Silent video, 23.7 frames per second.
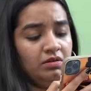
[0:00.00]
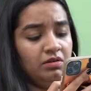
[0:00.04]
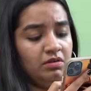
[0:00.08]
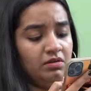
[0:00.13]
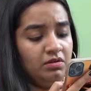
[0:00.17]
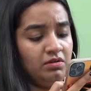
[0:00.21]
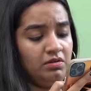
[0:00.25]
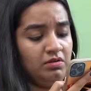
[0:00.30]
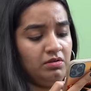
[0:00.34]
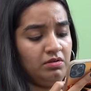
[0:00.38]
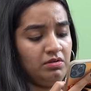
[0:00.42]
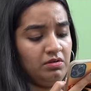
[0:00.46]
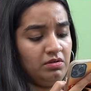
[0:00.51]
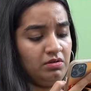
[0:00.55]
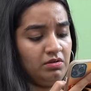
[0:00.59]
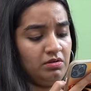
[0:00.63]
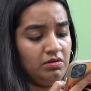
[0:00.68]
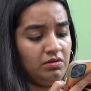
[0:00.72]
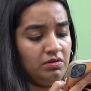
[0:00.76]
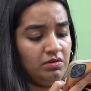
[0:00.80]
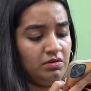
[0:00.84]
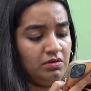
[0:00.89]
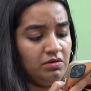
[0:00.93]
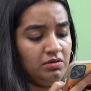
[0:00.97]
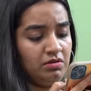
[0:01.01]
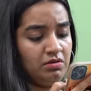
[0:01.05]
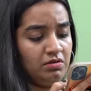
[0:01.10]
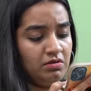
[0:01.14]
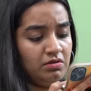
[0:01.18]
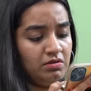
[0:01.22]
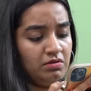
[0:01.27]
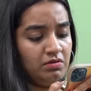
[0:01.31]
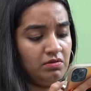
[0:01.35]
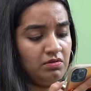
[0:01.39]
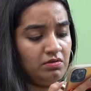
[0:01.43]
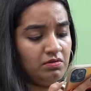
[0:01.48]

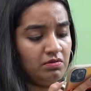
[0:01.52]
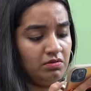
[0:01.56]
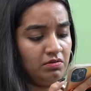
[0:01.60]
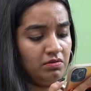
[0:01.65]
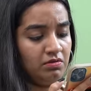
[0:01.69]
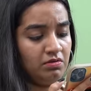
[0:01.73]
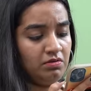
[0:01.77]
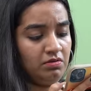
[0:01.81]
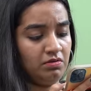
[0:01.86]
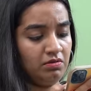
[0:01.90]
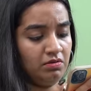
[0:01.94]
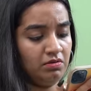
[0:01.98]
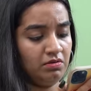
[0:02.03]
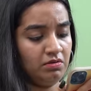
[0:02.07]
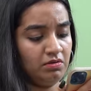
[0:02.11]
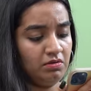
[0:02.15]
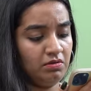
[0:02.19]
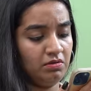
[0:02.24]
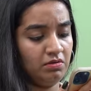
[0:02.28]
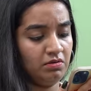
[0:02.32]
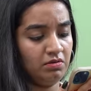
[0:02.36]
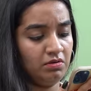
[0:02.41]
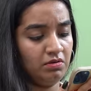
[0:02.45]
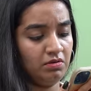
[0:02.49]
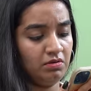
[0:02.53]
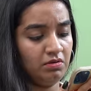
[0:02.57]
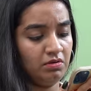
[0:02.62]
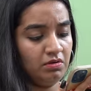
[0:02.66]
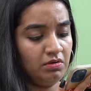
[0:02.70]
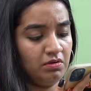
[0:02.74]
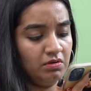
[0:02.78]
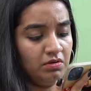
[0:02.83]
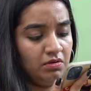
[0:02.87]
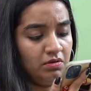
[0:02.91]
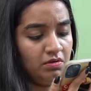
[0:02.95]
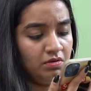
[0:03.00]

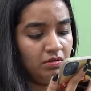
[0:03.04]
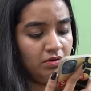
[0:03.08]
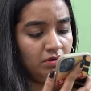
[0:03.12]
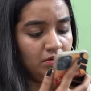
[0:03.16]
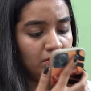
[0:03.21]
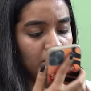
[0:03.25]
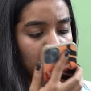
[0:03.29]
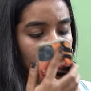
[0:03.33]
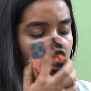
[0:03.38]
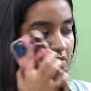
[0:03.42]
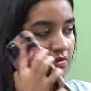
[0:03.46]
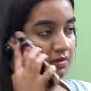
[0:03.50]
Nobody speaks.